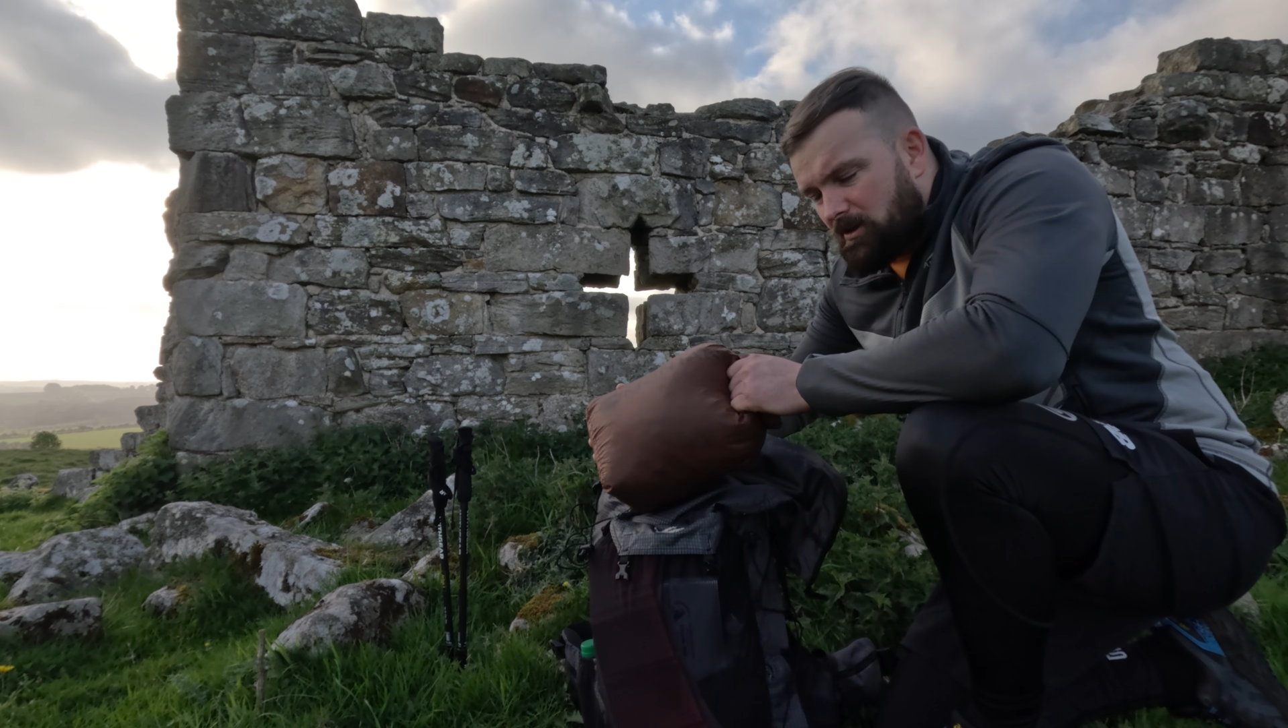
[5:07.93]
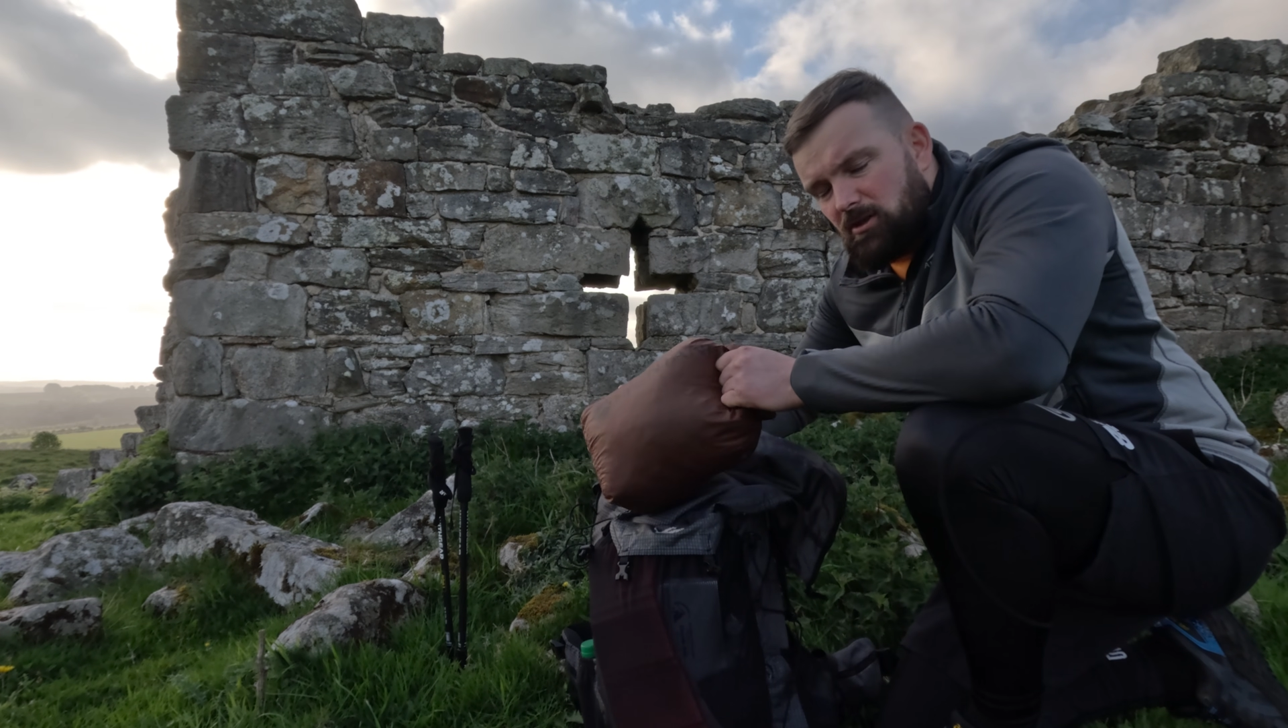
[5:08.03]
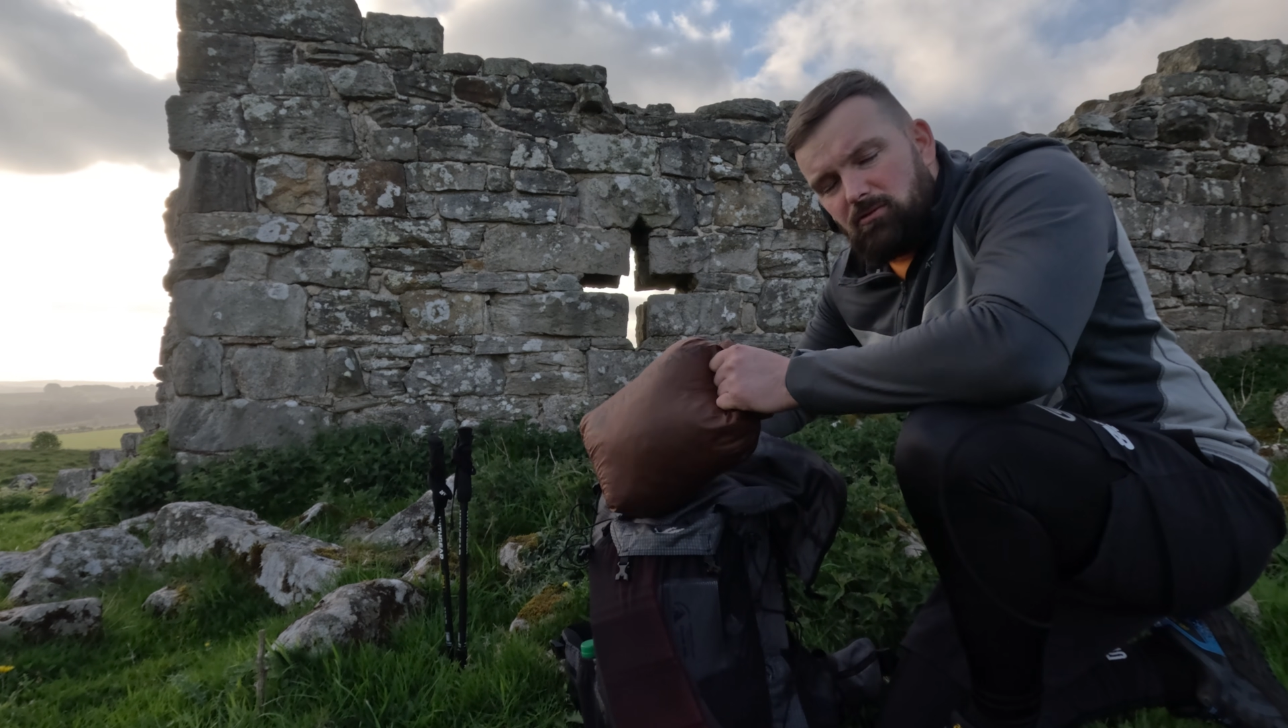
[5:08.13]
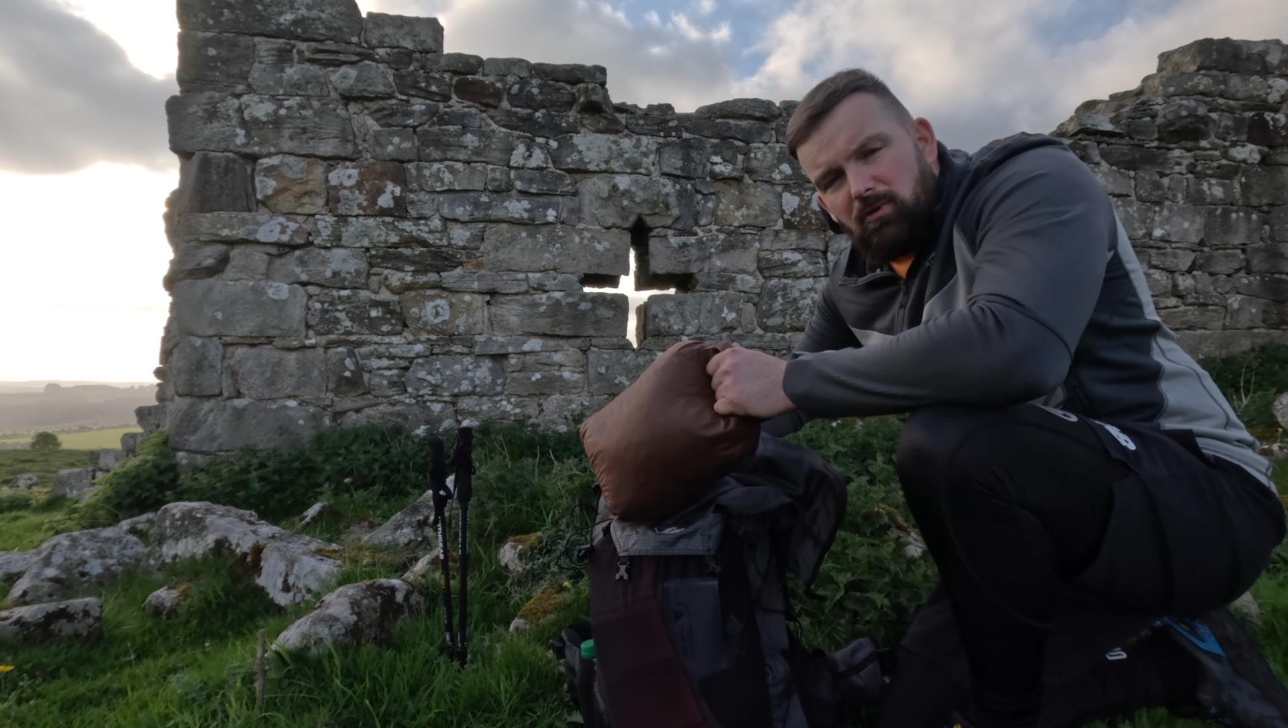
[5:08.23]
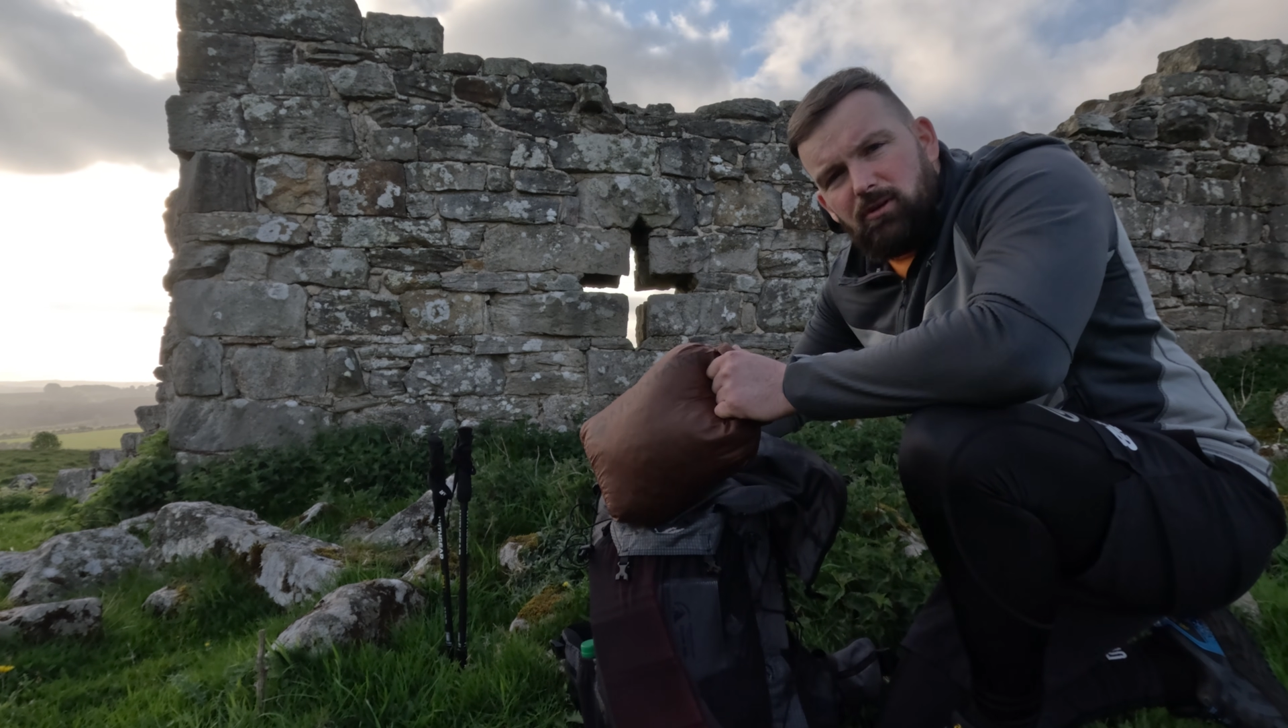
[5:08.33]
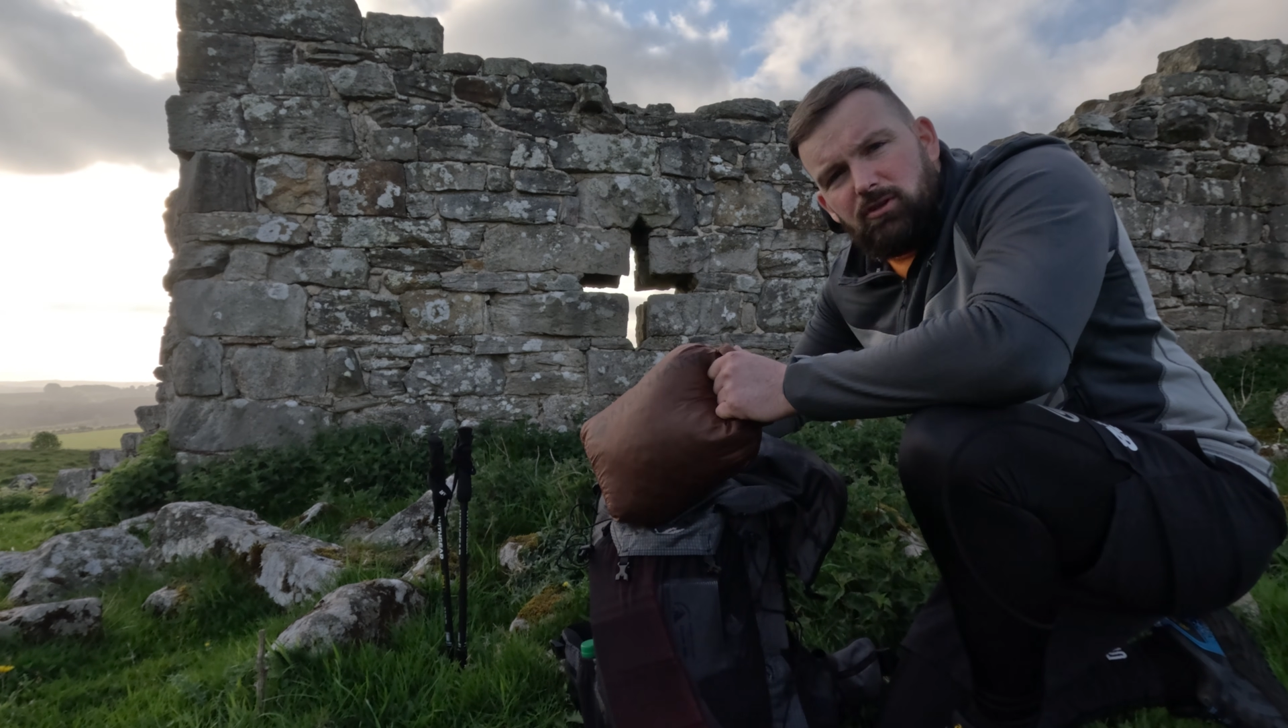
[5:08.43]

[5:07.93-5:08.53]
strong